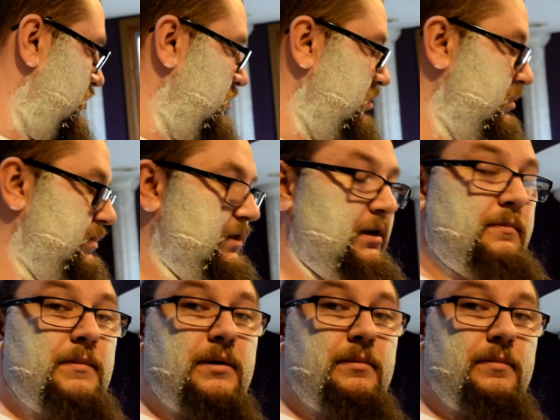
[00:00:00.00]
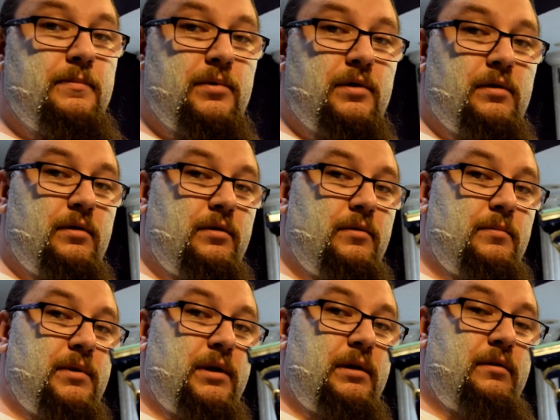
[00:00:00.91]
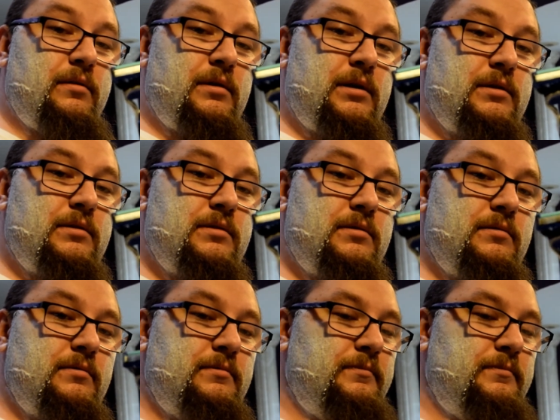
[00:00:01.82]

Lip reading: You've seen me put on a new blade on this.